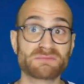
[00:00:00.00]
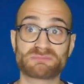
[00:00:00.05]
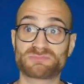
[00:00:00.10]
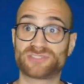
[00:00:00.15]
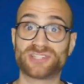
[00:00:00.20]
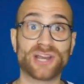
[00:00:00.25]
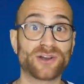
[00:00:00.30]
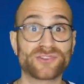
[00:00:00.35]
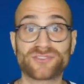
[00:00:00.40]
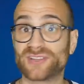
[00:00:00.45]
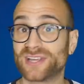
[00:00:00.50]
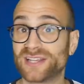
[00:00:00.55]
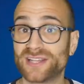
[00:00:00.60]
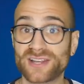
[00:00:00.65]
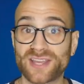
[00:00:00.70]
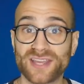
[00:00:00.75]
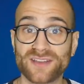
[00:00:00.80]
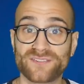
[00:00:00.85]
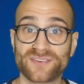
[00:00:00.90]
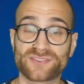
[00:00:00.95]
Chelsea are
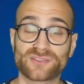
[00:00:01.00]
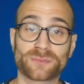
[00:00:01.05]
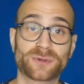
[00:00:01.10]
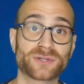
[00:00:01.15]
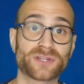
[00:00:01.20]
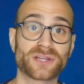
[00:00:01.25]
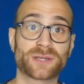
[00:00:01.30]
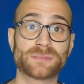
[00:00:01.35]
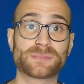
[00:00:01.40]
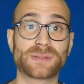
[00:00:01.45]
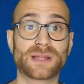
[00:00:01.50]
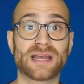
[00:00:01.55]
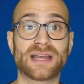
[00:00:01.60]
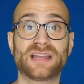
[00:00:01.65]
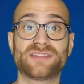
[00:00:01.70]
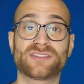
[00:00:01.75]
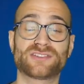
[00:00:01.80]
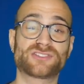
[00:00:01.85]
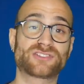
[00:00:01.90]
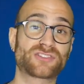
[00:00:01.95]
looking for someone who can play
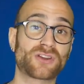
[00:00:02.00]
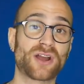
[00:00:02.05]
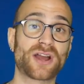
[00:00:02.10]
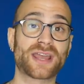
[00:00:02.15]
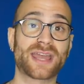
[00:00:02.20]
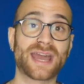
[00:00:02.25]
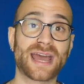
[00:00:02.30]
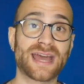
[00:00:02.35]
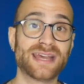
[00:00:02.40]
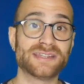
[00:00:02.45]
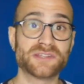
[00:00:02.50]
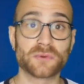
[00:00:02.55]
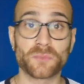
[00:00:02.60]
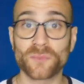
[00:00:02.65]
as a striker and a